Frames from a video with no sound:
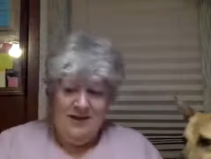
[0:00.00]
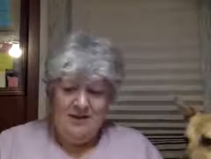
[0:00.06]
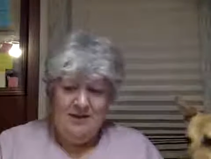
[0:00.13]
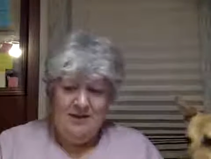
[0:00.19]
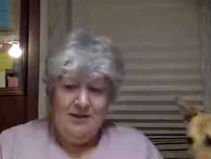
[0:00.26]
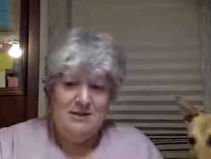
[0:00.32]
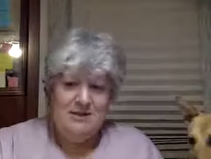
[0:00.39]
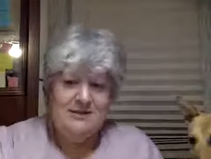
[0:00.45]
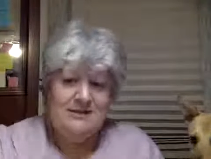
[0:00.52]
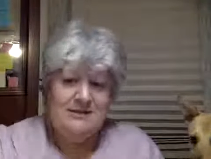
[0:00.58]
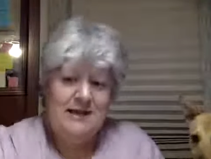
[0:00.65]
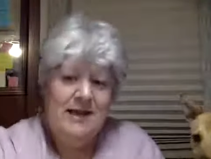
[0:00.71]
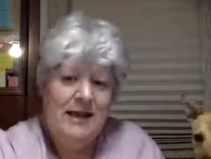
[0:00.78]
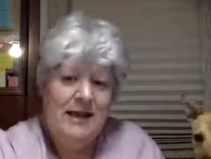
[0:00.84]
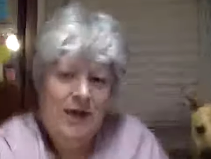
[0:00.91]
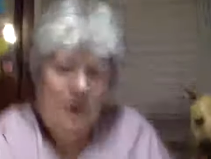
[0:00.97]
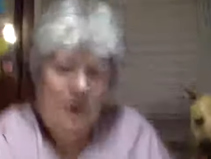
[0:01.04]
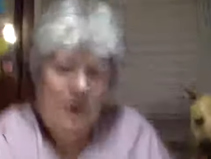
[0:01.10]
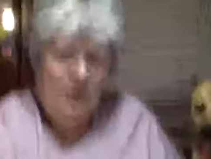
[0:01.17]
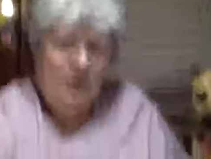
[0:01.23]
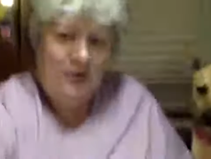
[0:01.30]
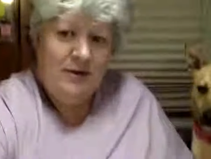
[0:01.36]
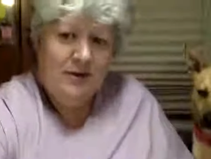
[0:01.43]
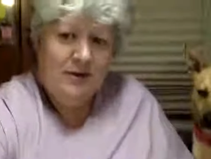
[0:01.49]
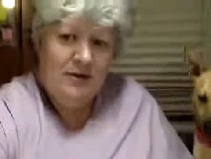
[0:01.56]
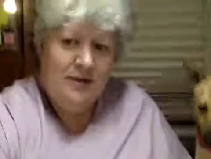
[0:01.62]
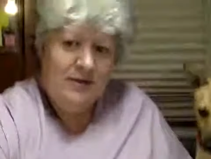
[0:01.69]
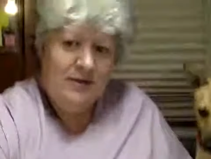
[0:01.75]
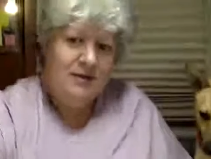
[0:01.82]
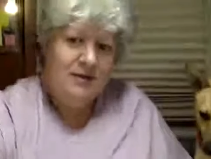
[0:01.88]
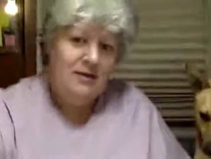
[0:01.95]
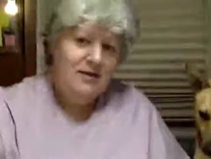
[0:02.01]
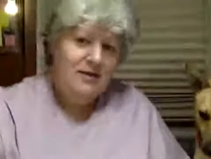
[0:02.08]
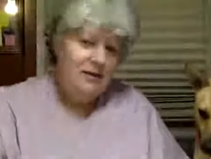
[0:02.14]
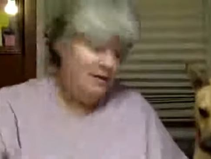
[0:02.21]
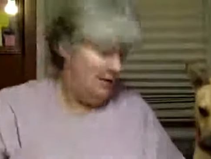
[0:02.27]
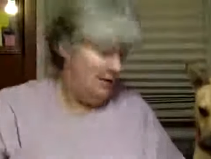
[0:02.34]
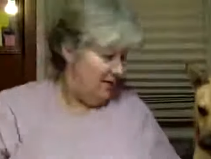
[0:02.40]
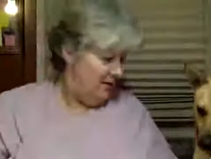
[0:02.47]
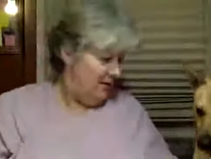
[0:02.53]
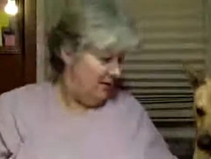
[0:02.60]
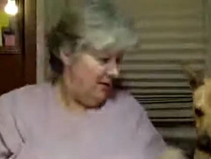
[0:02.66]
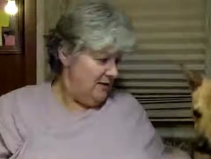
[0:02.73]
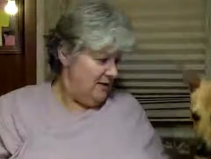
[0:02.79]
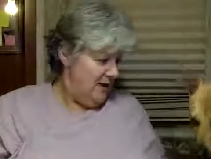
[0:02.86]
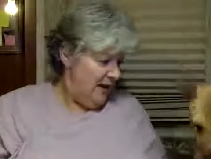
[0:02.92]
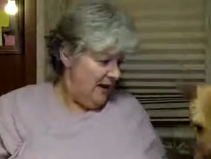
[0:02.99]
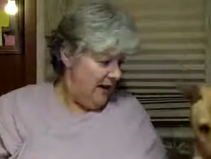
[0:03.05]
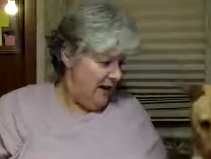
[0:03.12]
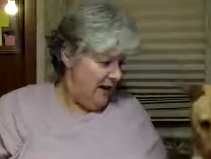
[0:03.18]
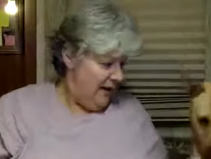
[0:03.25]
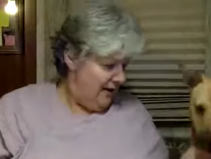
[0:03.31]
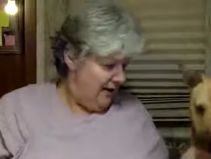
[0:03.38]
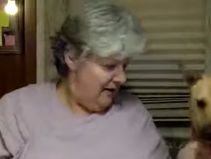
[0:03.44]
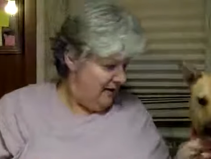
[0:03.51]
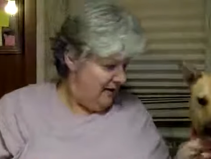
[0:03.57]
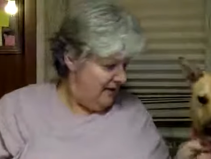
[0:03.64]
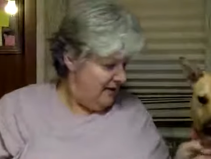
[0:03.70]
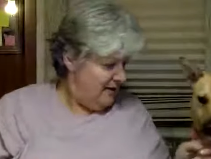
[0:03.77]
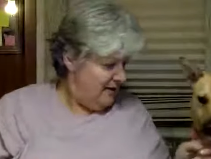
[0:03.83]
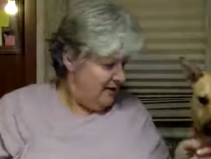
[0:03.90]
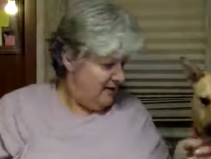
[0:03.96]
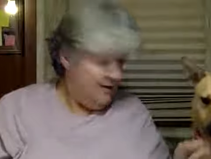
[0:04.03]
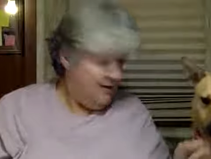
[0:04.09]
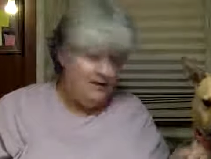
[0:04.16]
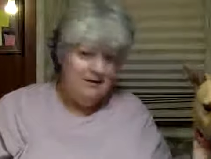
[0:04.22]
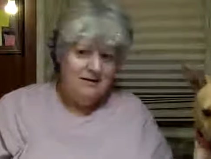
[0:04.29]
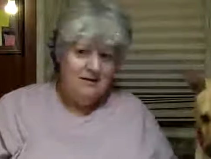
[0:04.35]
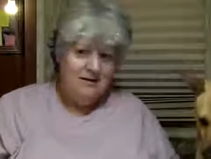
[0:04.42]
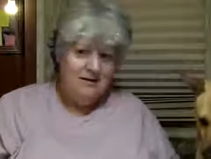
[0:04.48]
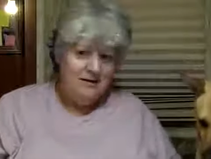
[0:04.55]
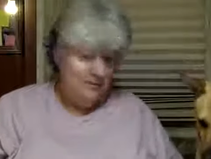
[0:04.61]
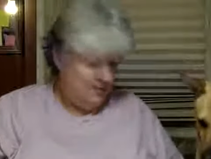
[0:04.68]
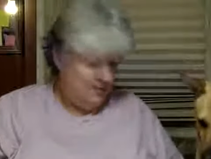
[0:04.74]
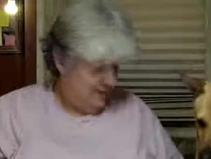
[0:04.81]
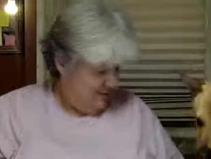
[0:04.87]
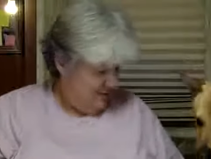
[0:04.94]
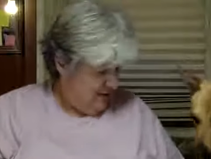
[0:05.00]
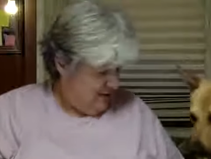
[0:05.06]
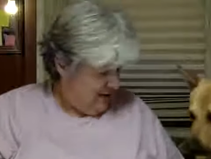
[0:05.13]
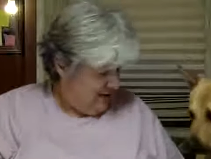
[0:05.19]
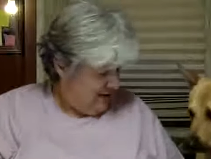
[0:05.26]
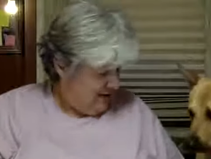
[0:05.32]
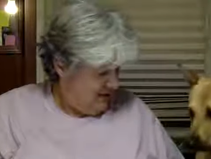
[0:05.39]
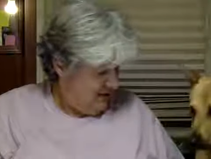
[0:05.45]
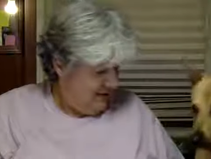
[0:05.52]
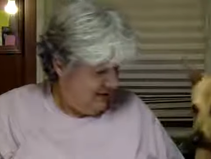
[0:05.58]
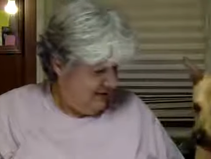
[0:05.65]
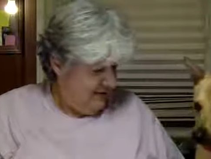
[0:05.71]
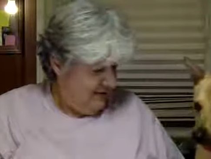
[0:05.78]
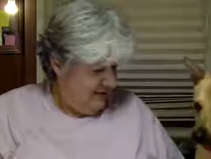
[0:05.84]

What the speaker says: you coming to say hello? You want to say hi? You're just going to sit there.